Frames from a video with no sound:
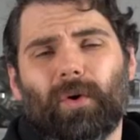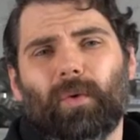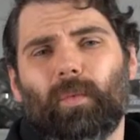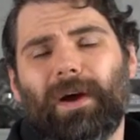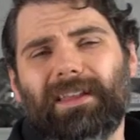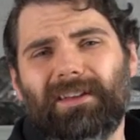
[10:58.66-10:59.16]

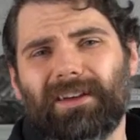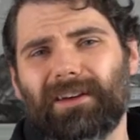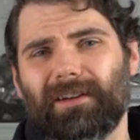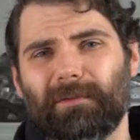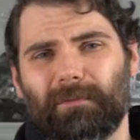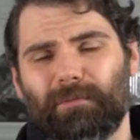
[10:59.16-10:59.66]
When
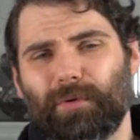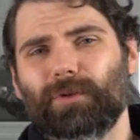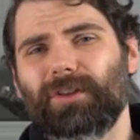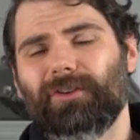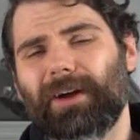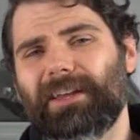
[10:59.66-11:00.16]
you're
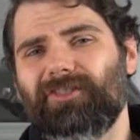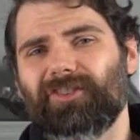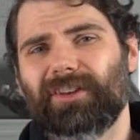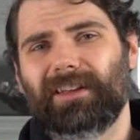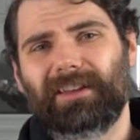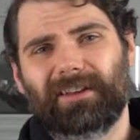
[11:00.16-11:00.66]
putting your
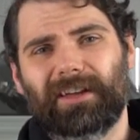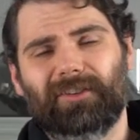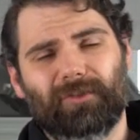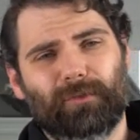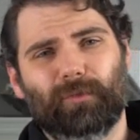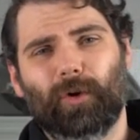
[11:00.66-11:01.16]
engine in your
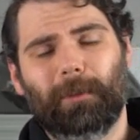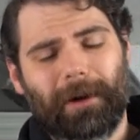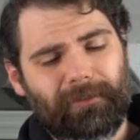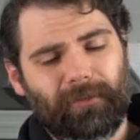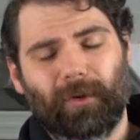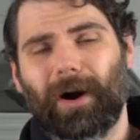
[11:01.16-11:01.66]
diesel
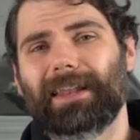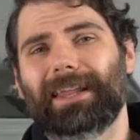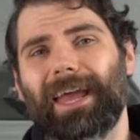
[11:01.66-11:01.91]
4x4 under